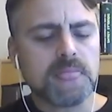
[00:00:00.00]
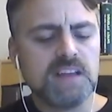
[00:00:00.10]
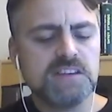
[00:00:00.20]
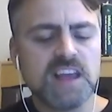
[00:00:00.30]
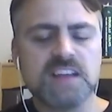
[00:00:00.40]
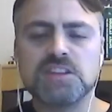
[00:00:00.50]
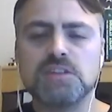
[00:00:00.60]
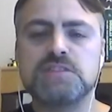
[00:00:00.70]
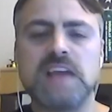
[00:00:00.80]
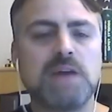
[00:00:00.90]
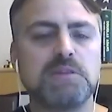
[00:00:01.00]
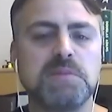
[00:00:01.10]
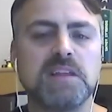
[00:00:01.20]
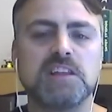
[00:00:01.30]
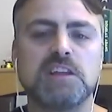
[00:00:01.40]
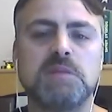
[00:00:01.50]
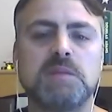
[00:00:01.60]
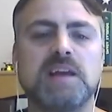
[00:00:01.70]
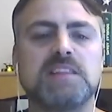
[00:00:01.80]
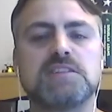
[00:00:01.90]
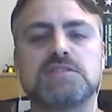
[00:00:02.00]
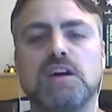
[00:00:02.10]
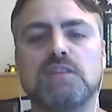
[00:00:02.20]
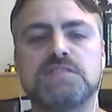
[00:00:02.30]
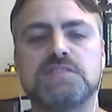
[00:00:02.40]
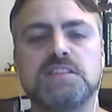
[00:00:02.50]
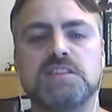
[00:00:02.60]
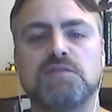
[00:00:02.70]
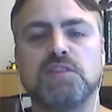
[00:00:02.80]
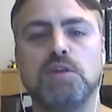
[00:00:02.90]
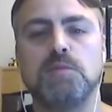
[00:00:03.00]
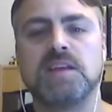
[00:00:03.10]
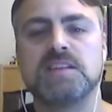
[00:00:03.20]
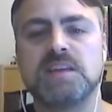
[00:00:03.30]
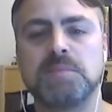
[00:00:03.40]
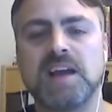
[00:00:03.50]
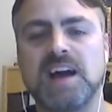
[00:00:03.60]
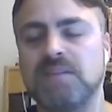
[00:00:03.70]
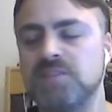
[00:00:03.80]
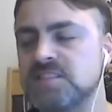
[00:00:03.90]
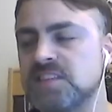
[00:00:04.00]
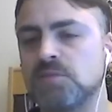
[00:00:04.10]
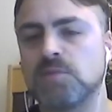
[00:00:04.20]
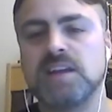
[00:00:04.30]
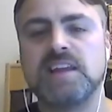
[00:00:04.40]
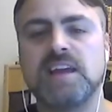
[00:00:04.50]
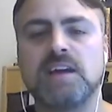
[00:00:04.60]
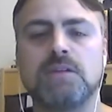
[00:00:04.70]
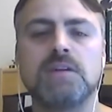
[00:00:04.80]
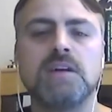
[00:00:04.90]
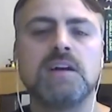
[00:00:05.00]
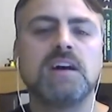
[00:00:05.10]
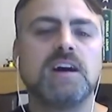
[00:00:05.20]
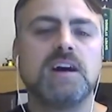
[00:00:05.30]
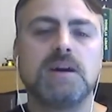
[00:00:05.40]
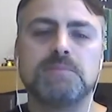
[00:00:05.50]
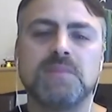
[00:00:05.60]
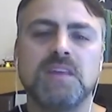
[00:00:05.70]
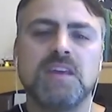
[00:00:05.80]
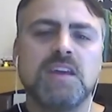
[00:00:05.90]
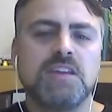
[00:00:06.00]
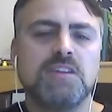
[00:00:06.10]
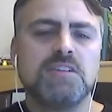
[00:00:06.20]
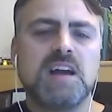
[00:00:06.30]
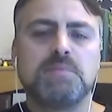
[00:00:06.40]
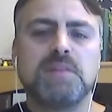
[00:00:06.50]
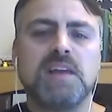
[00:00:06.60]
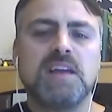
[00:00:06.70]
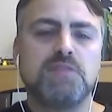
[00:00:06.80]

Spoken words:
Deangelo, chat with me a little bit about this offseason for you, because, I mean, obviously right now you're not playing